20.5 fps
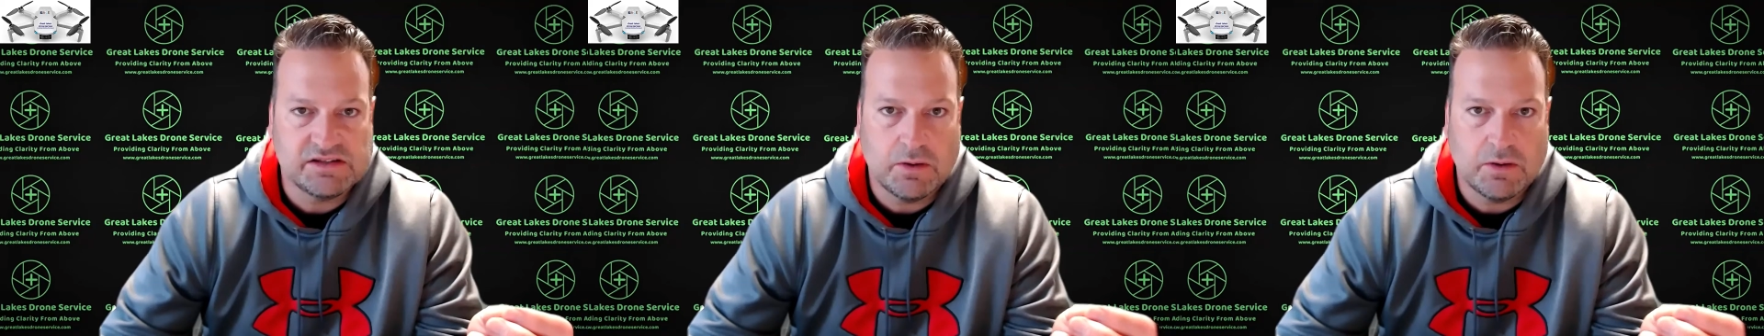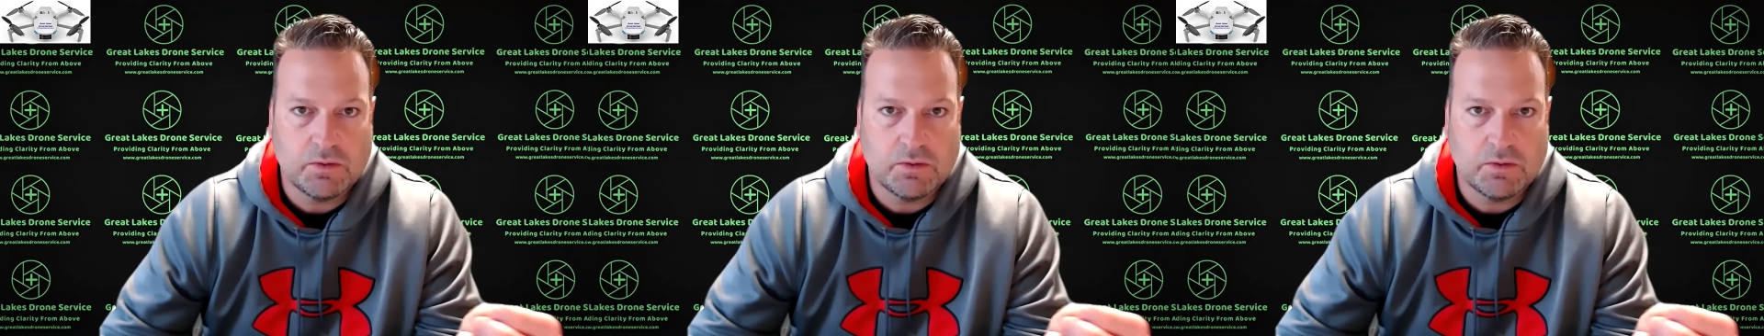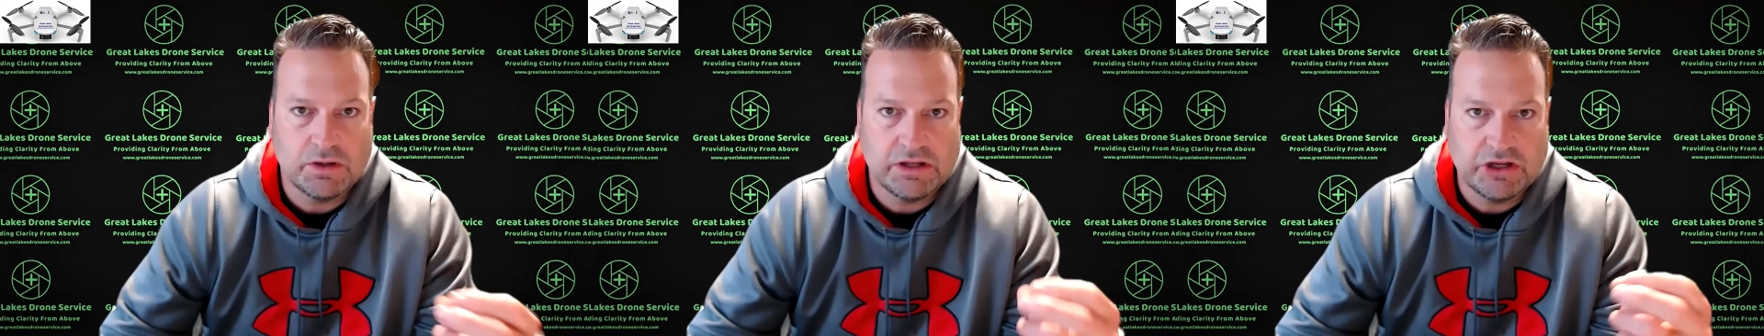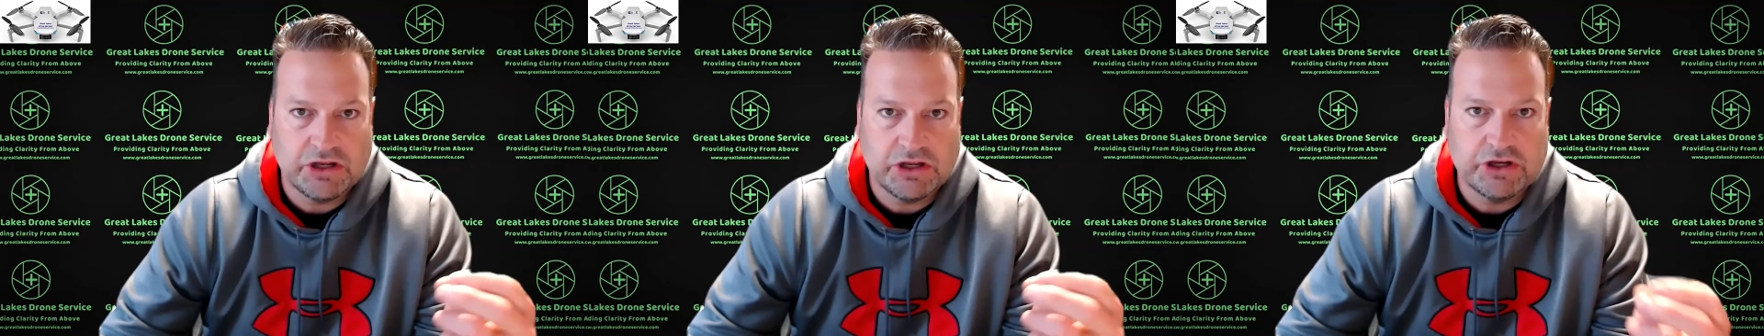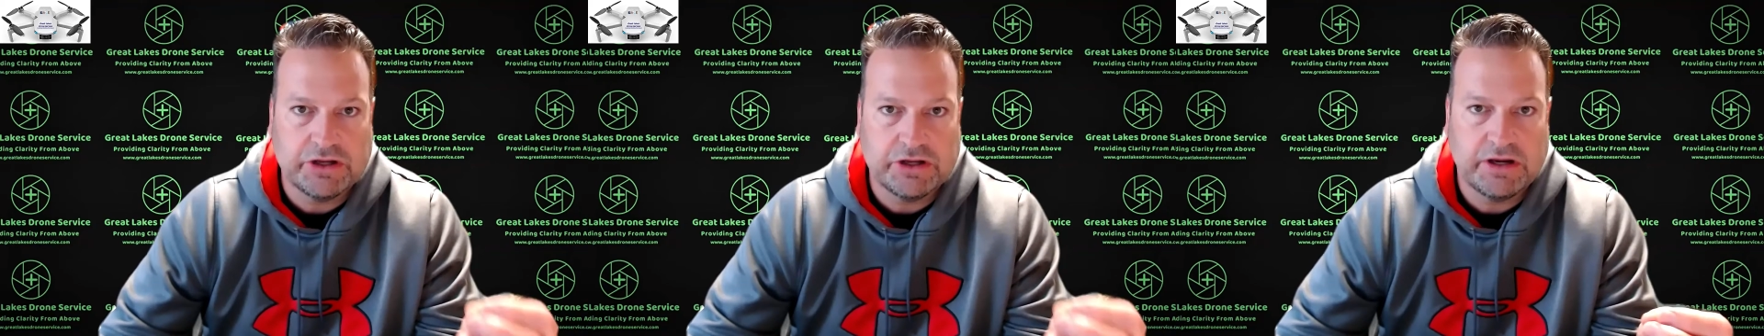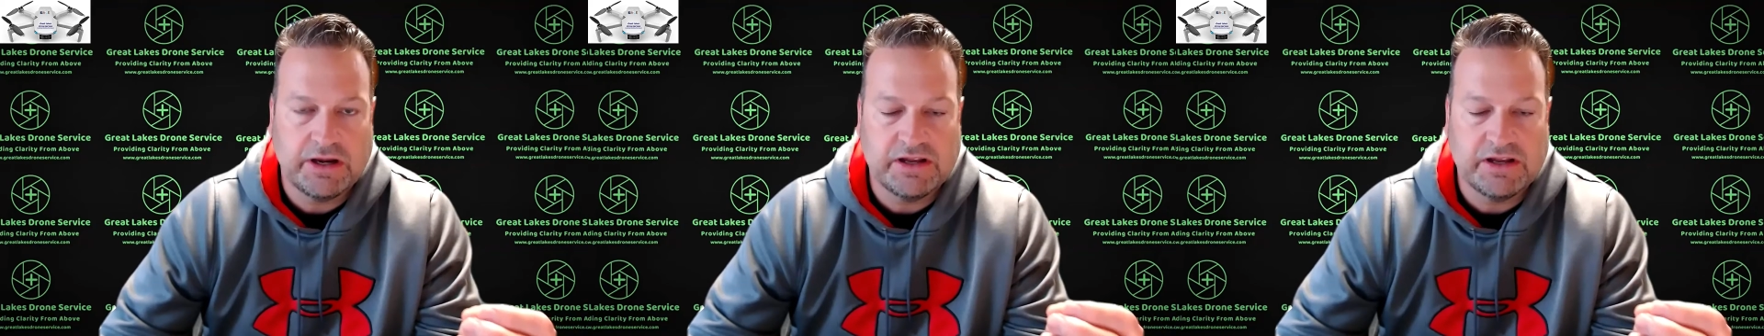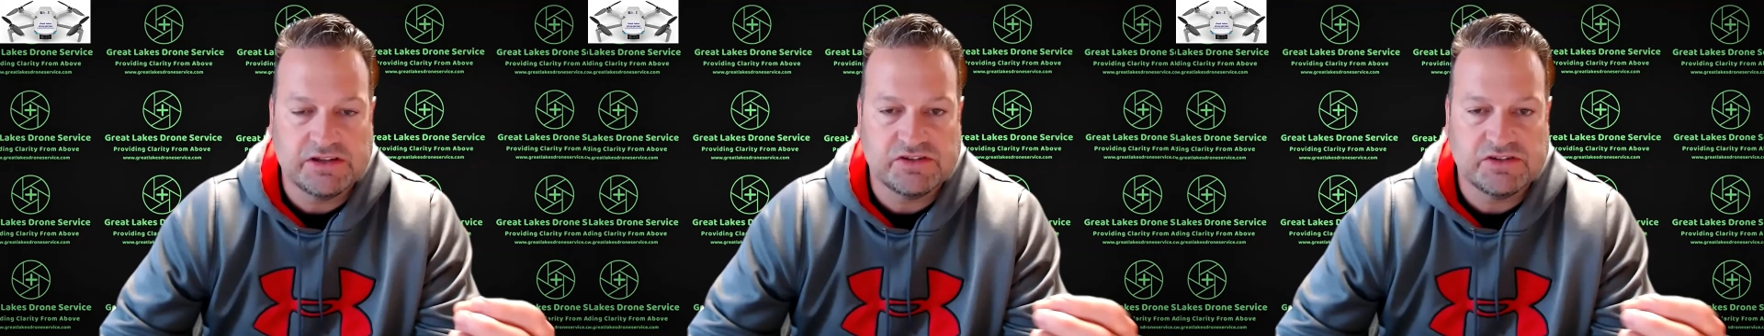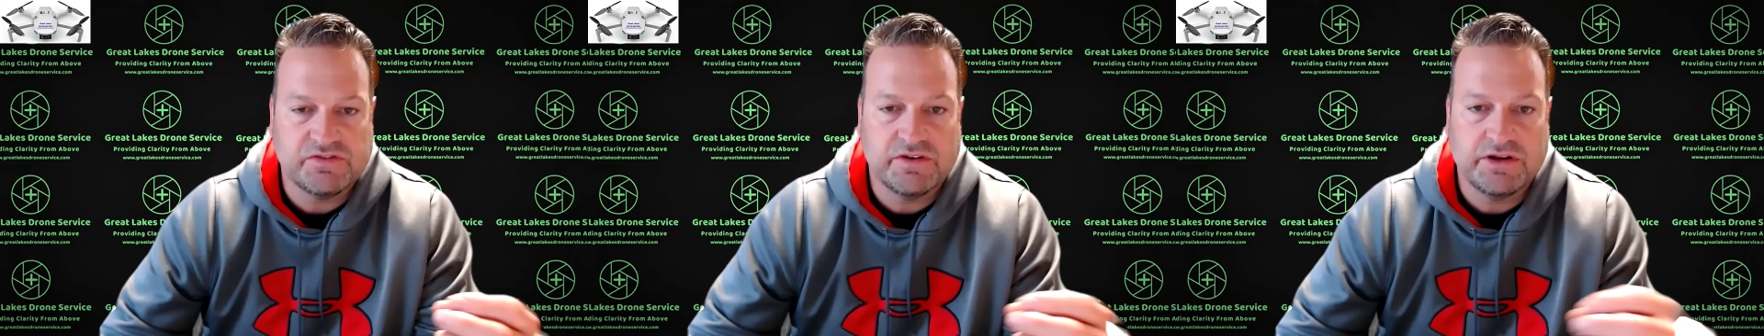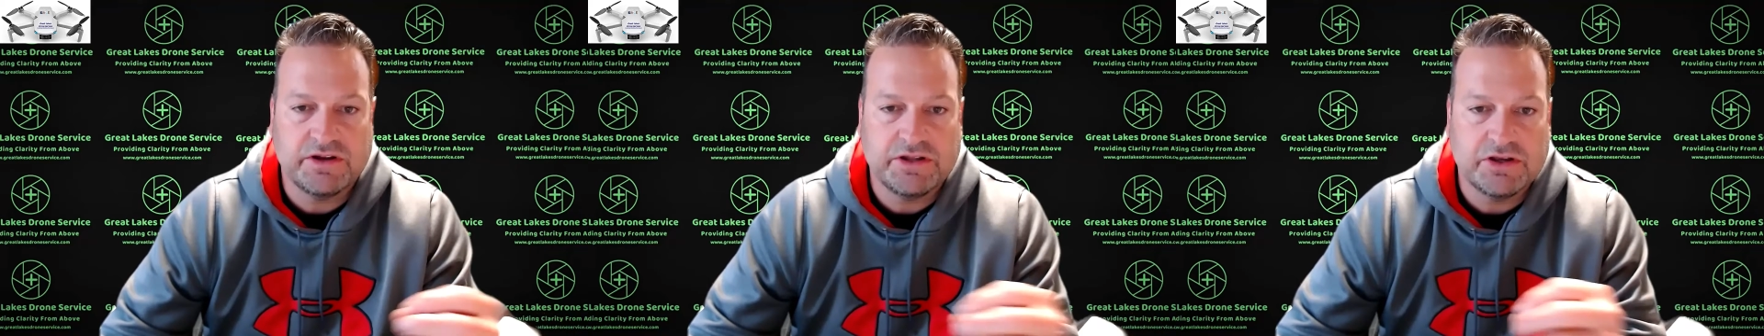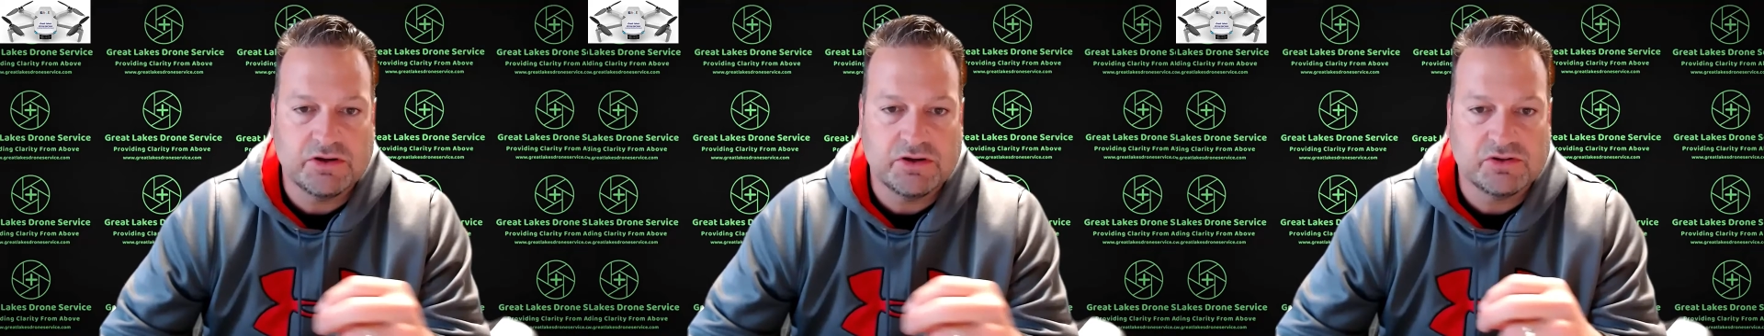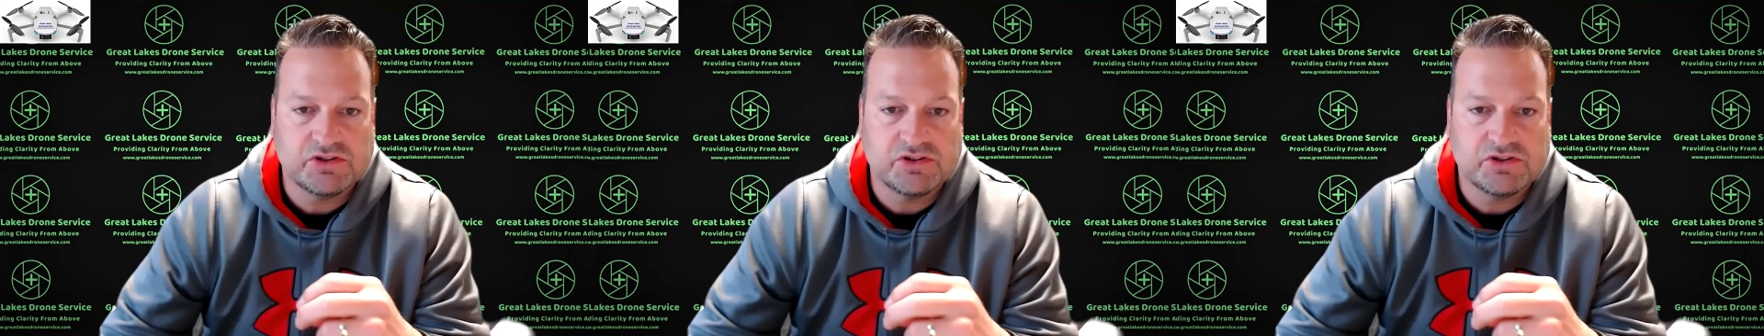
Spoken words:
out really good in his video,